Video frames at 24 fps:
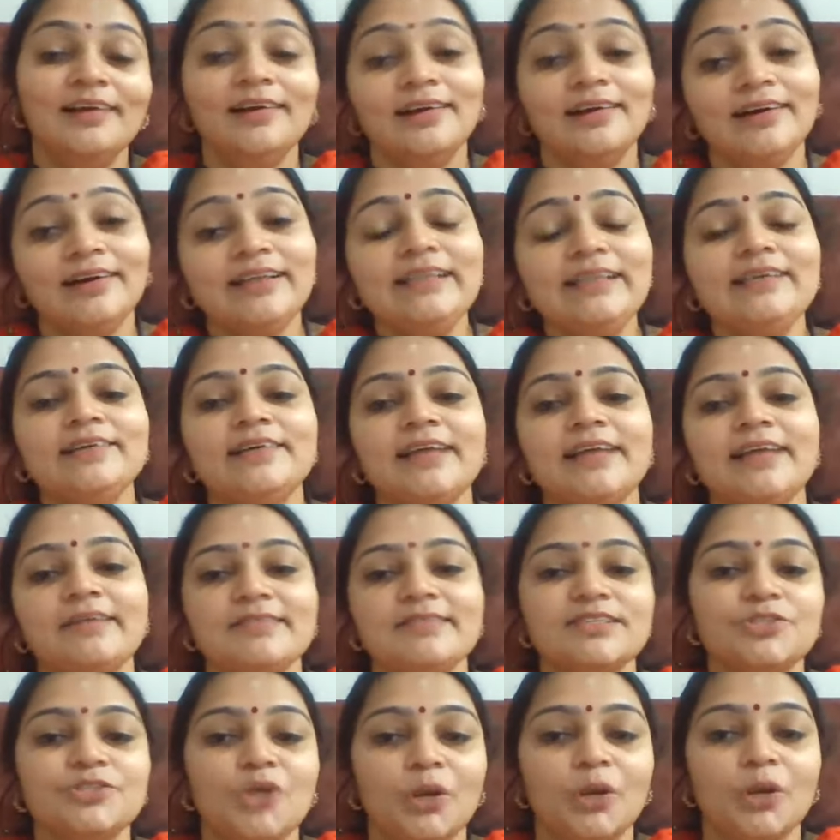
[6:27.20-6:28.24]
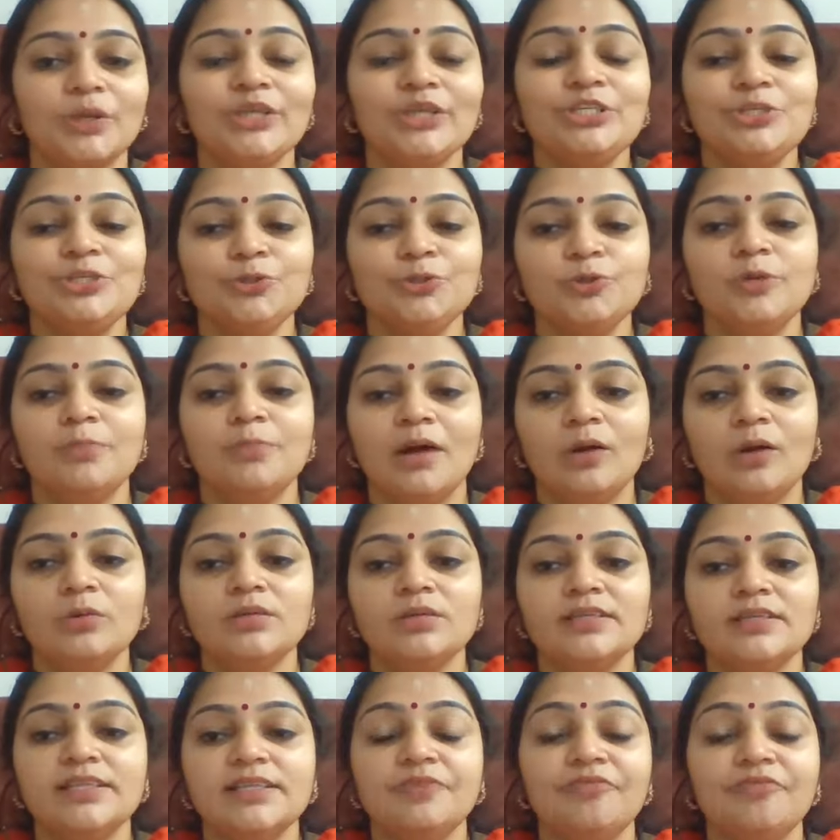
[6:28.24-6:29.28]
Earlier, I was talking to you
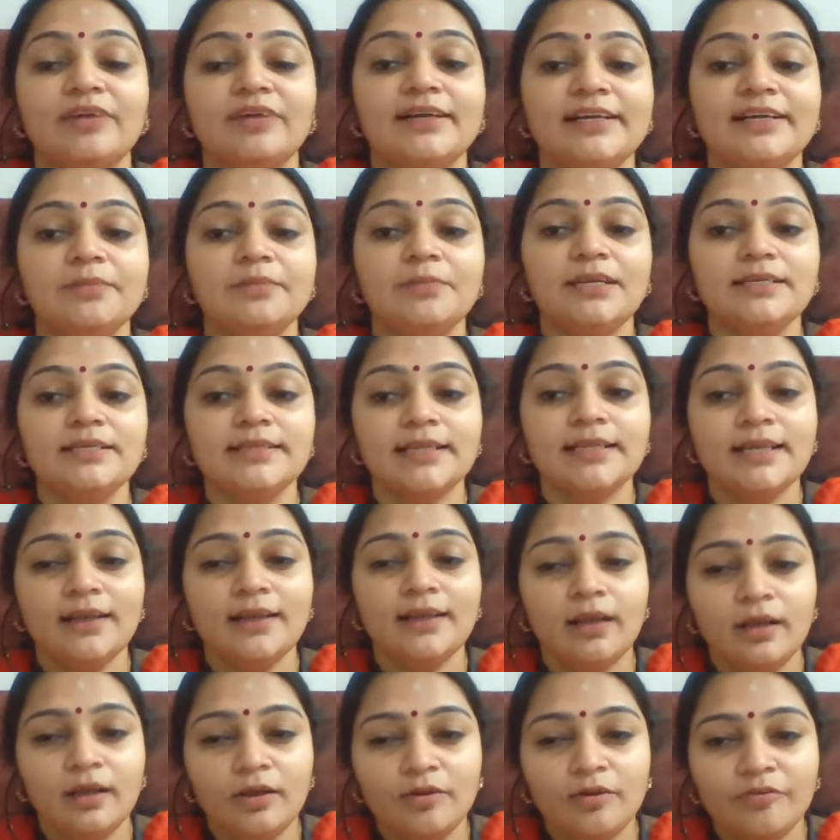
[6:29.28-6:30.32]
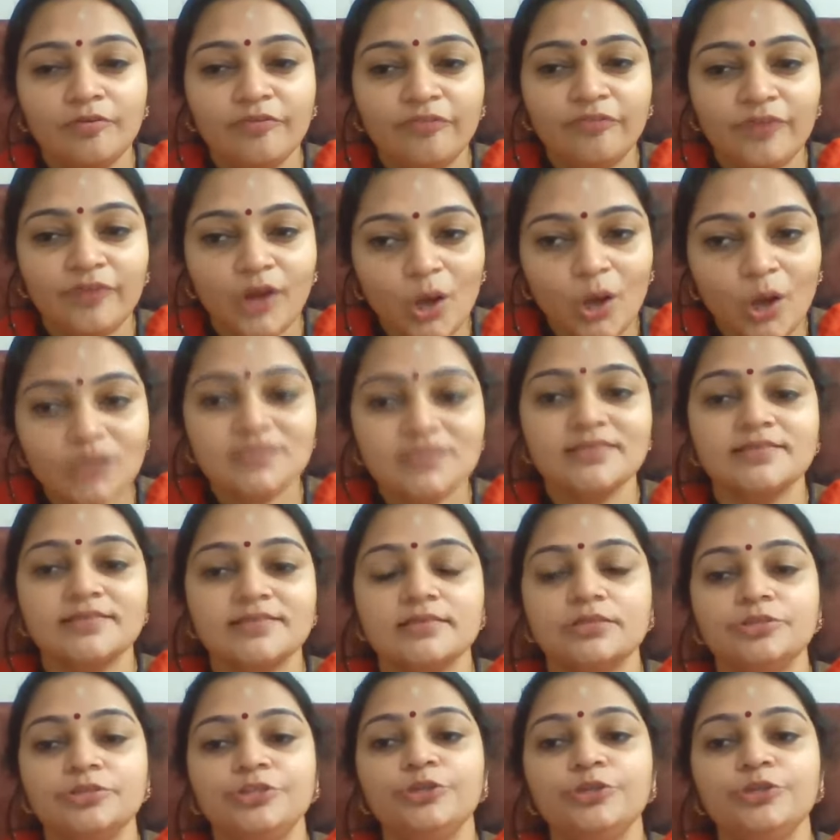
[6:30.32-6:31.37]
about the fundamental flaws
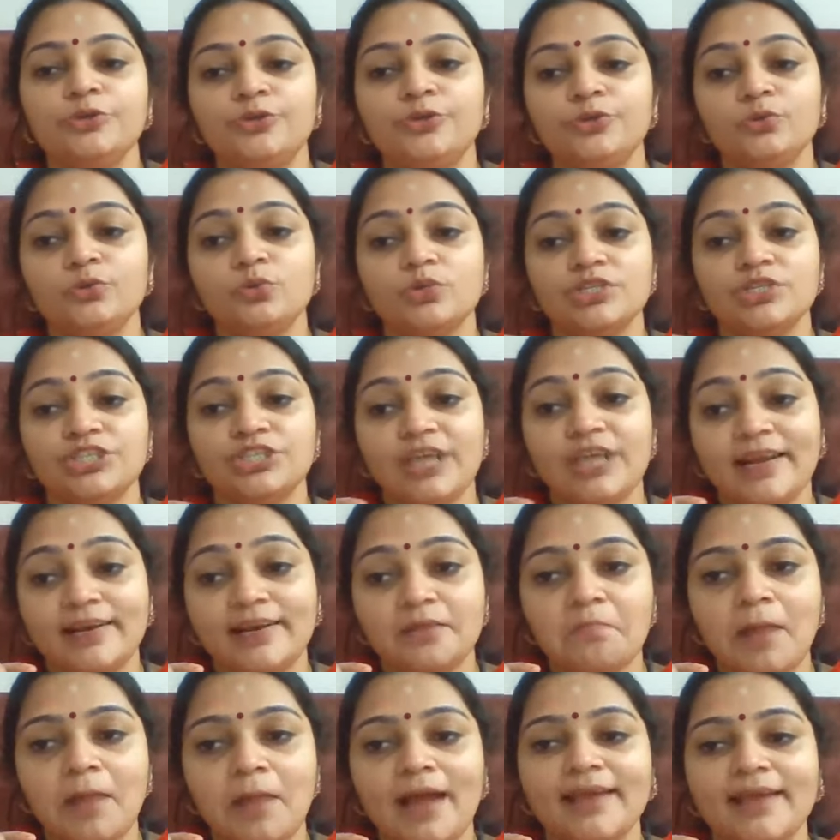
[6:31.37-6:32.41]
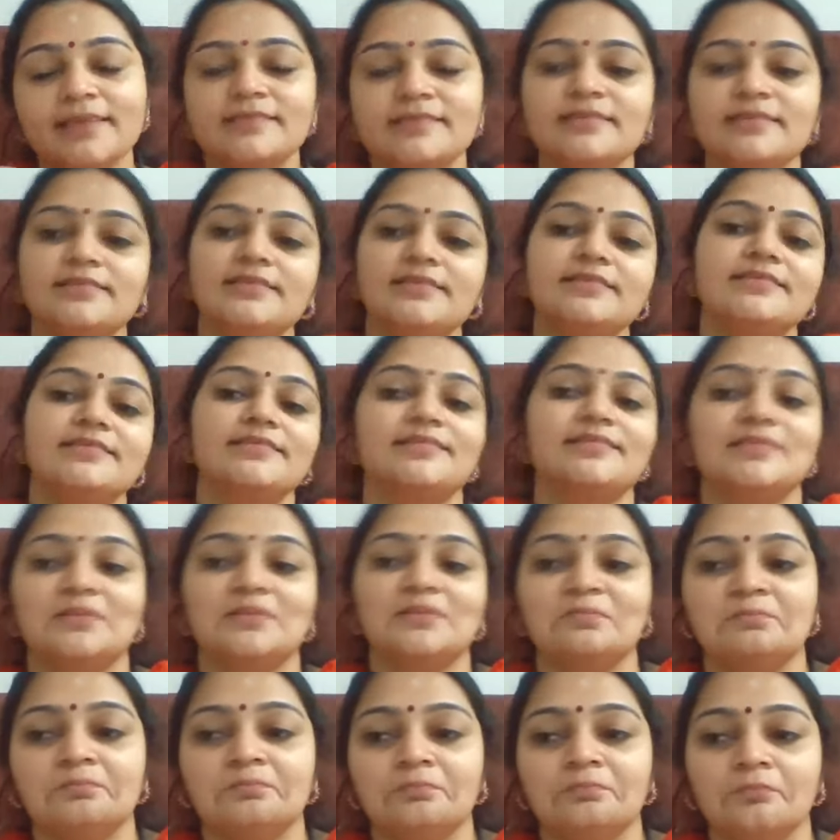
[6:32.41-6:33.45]
due to gender bias in the
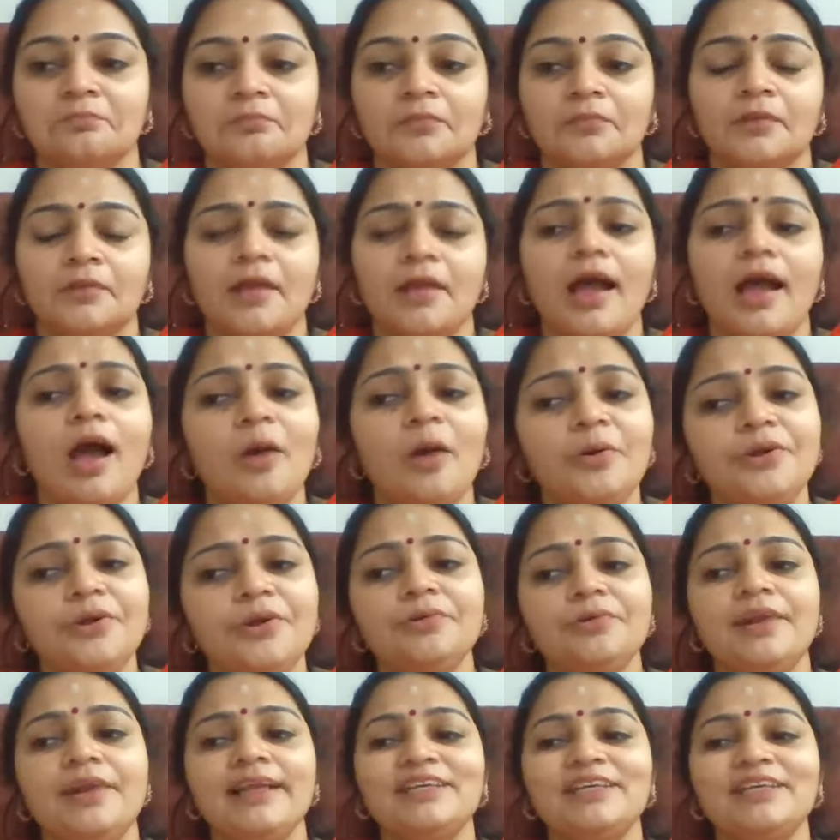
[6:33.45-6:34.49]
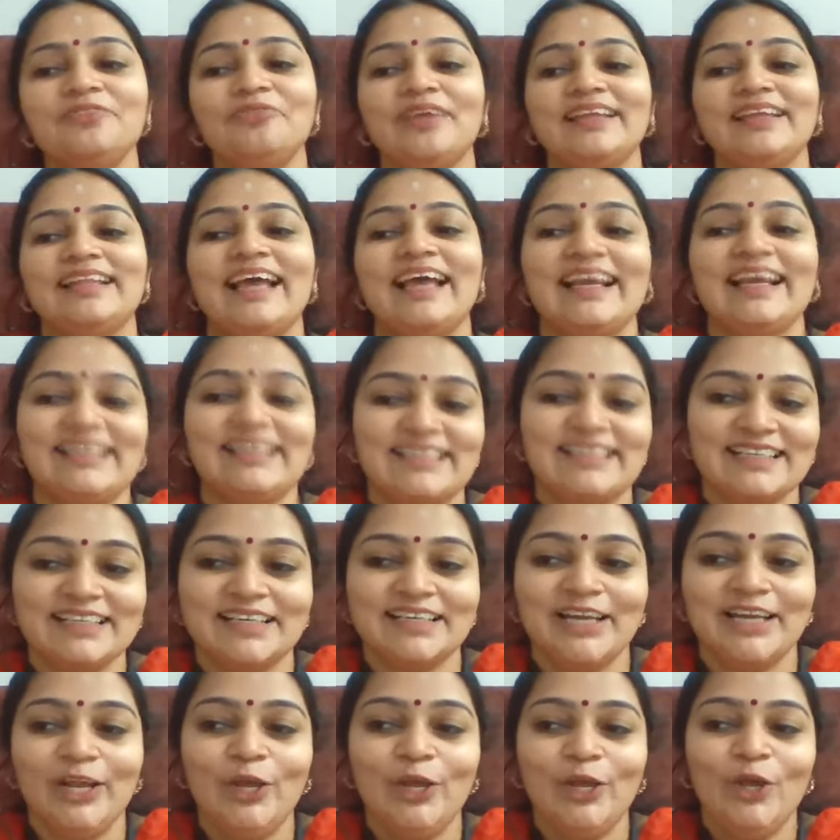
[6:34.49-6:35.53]
system. How do you rectify that?
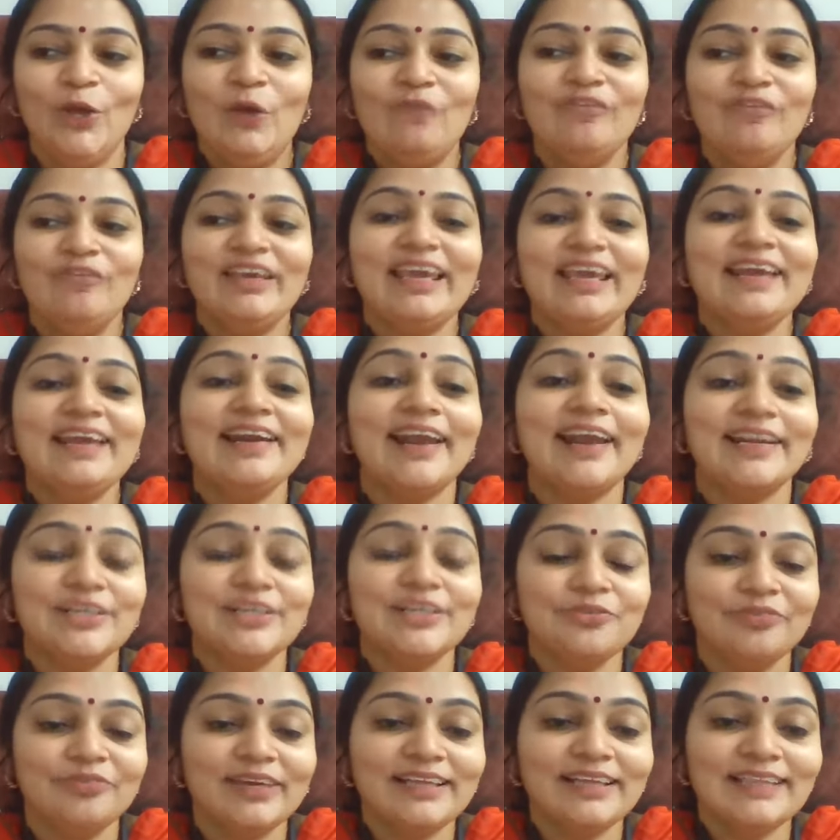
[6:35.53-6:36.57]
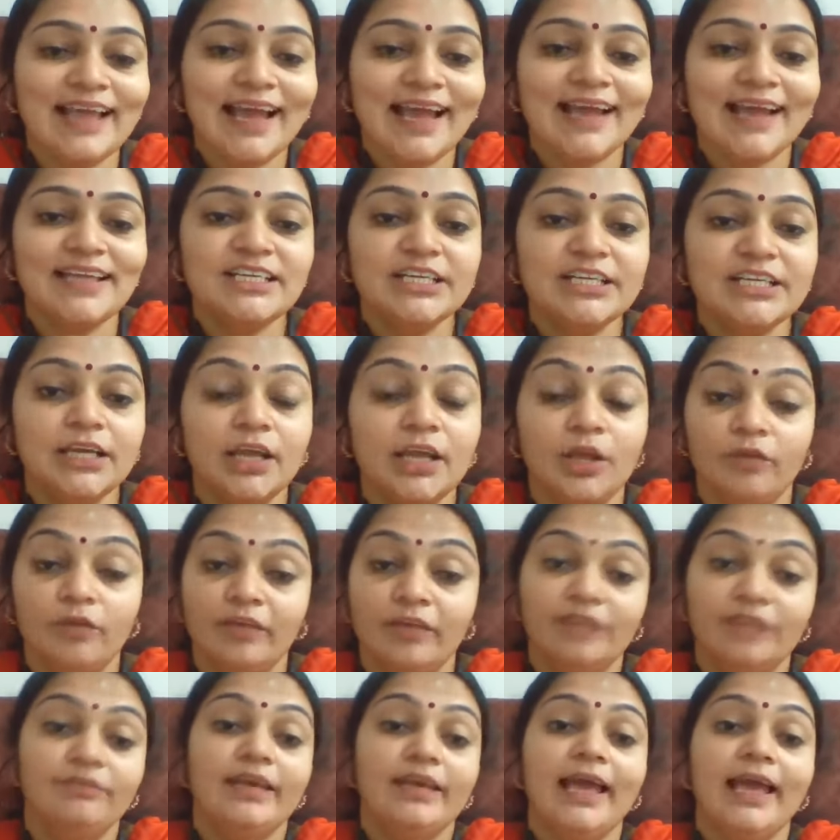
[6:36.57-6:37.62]
We can rectify that
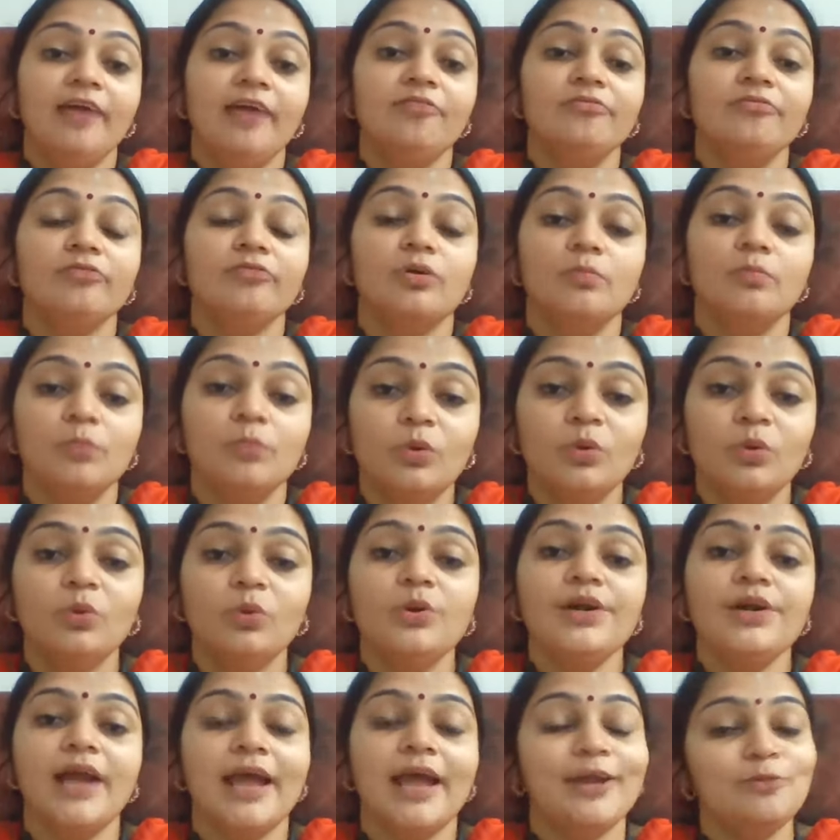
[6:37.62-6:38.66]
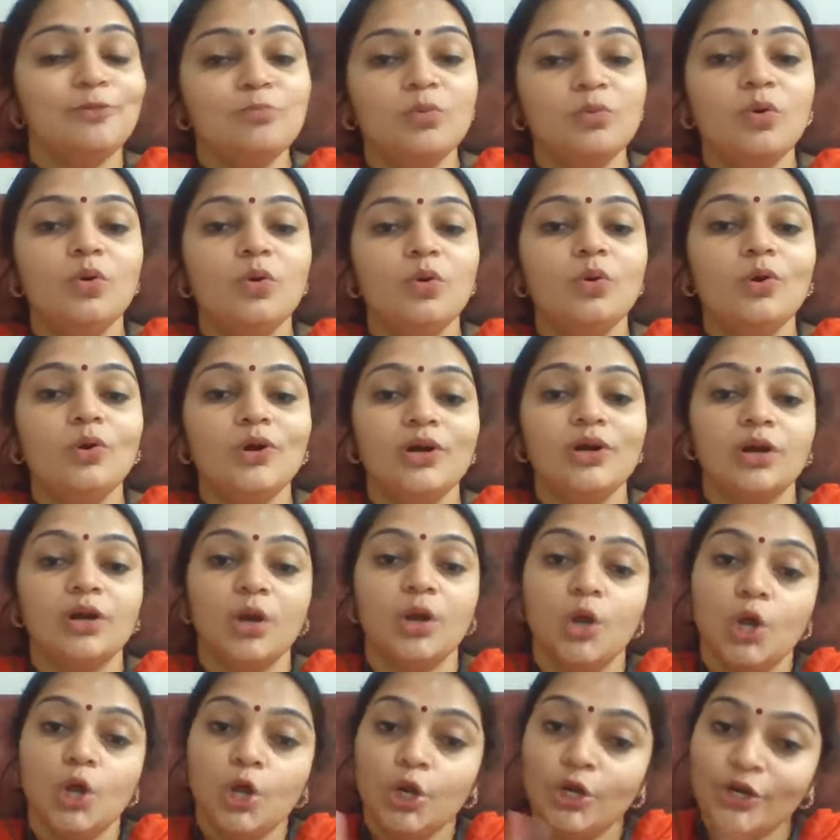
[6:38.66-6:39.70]
when we have more and more
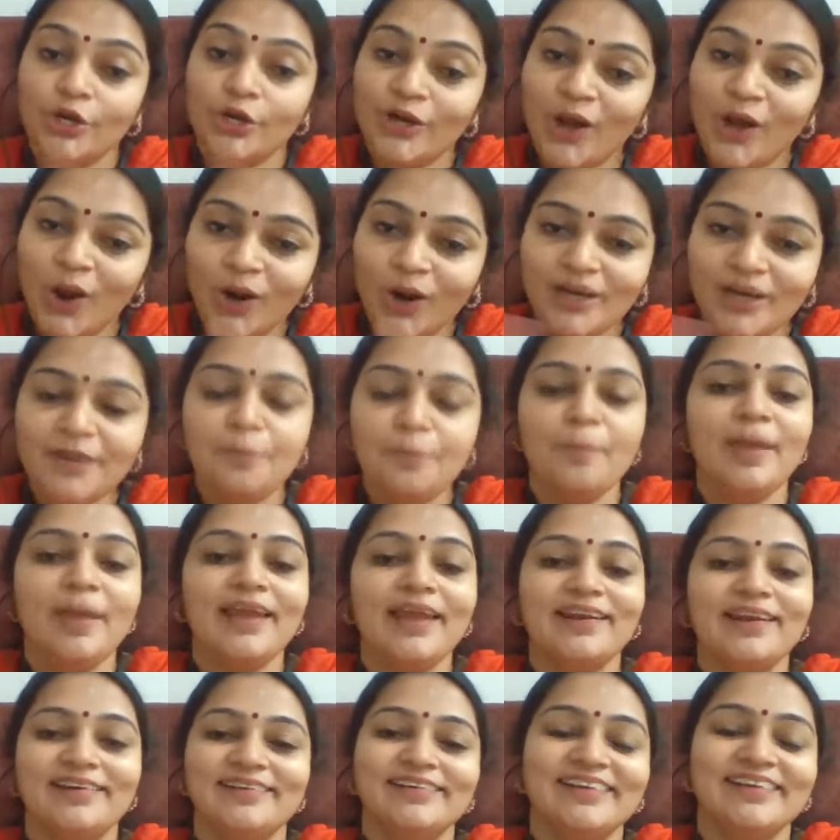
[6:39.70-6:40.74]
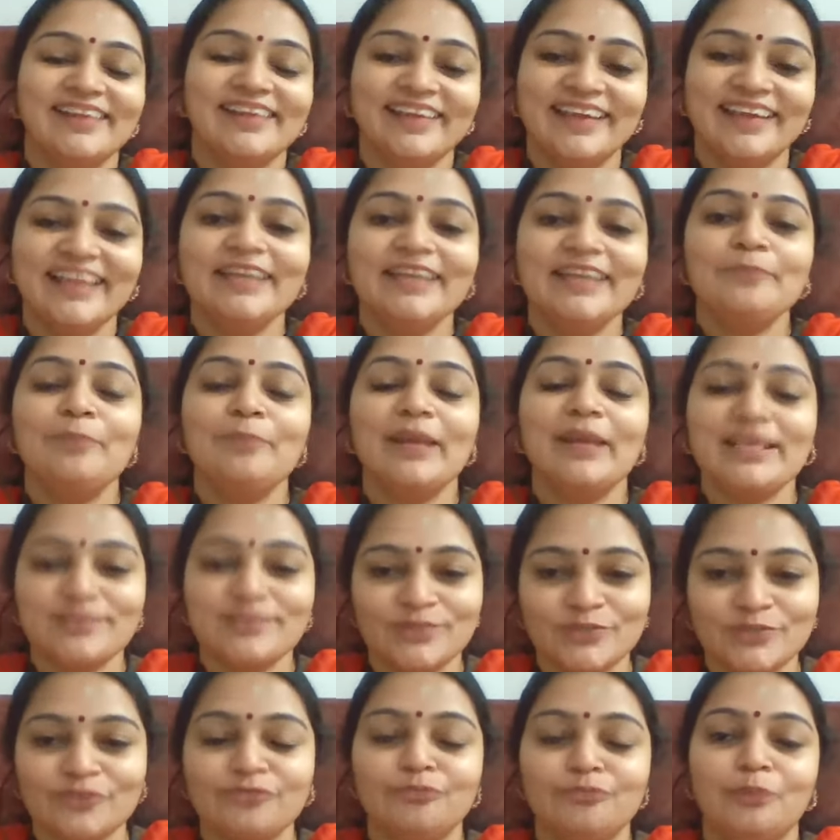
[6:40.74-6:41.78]
non-men in
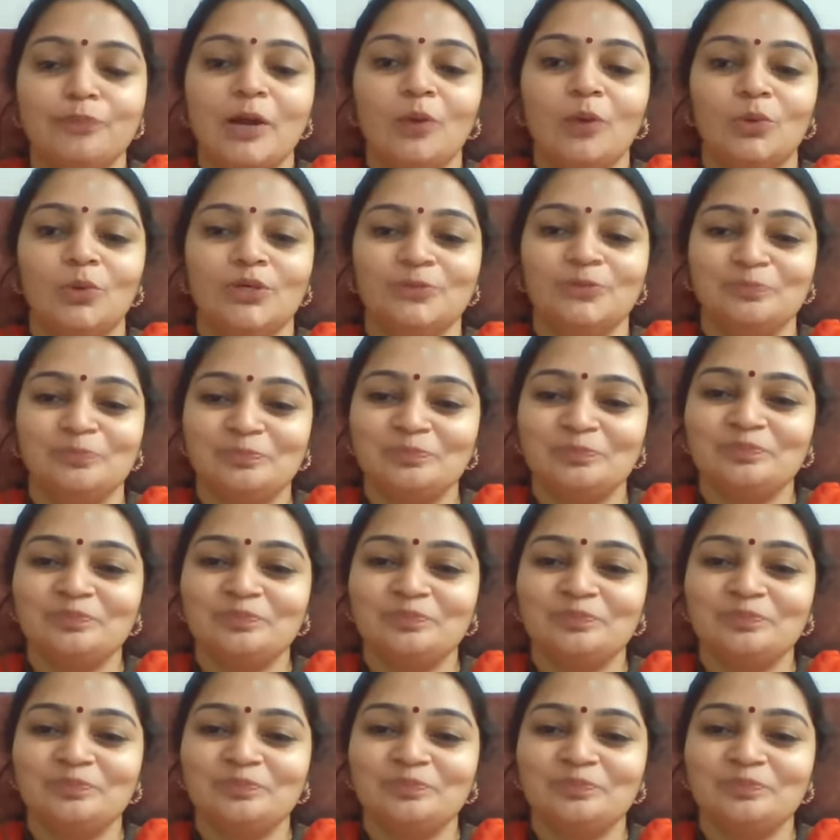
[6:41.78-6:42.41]
places of power.